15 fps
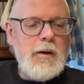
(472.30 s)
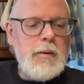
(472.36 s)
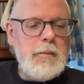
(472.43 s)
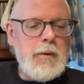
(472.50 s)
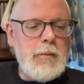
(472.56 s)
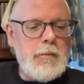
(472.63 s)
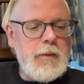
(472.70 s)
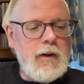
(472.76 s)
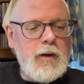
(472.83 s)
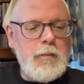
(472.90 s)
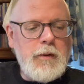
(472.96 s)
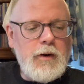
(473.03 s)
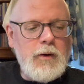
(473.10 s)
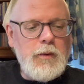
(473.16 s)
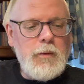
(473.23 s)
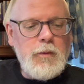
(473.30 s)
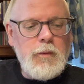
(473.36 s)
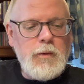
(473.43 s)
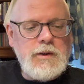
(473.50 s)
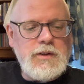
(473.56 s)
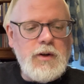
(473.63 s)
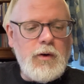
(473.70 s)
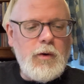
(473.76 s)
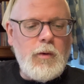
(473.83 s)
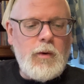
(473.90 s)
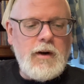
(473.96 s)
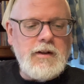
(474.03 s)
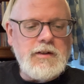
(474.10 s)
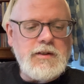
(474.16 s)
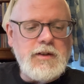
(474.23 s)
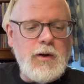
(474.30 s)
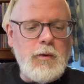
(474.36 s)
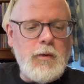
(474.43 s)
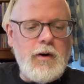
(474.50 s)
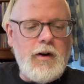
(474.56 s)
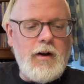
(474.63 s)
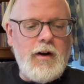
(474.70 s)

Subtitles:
But Bilbo was not quite so